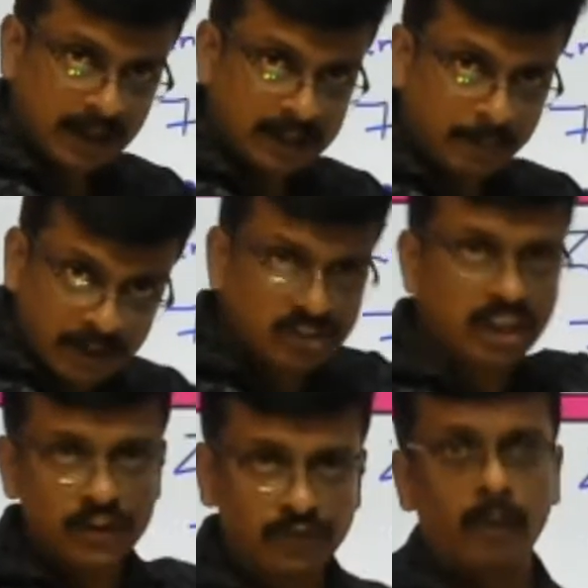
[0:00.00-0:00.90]
the
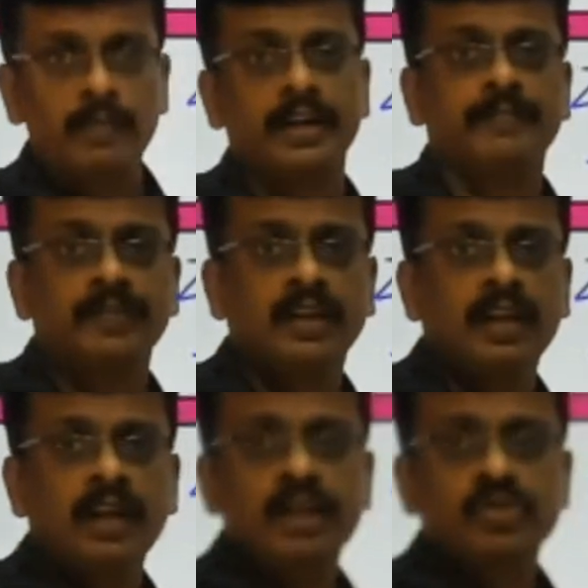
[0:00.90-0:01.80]
mixture is formed.
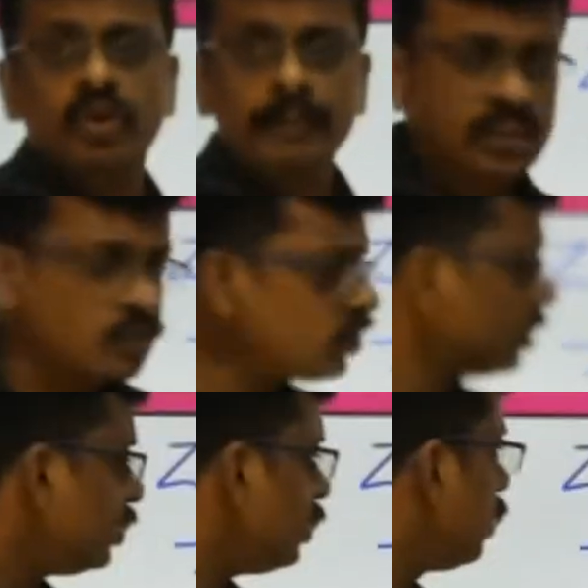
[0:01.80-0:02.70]
So mixture,